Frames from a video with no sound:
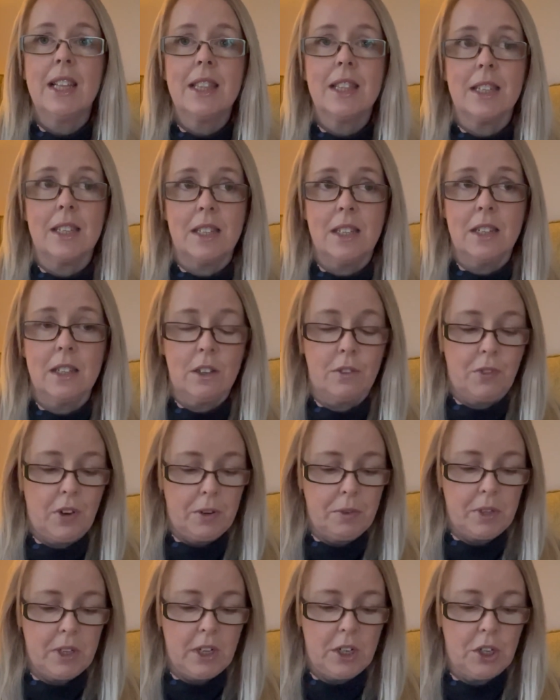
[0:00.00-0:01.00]
the tinted
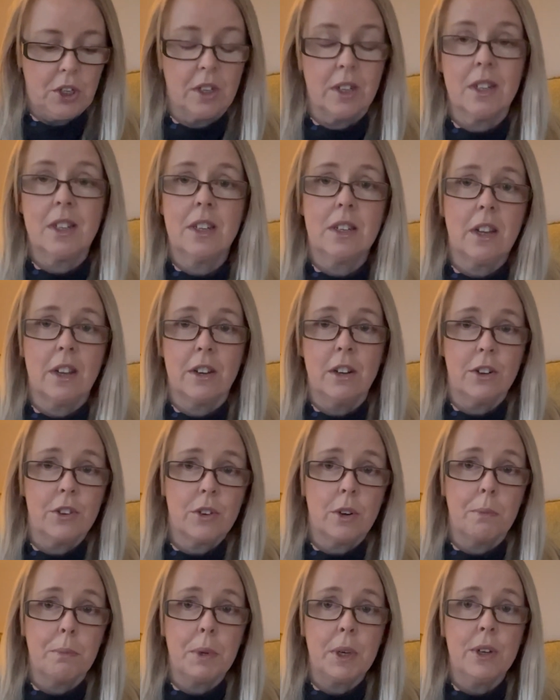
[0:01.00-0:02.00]
foundation, the Donald
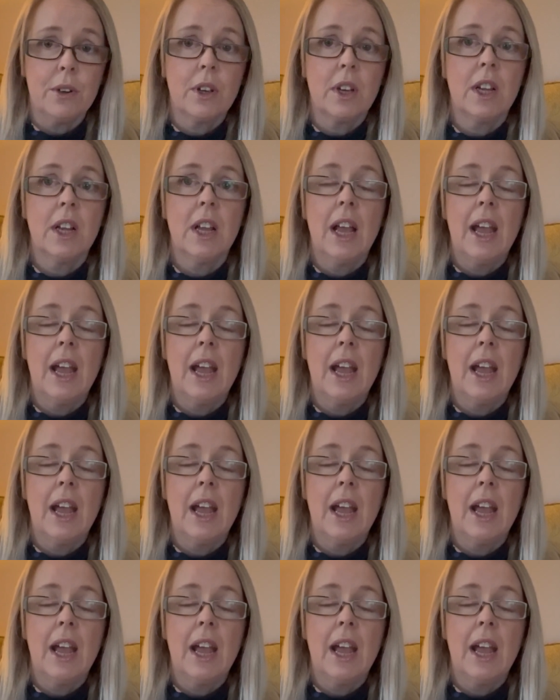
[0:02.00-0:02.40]
Trump look,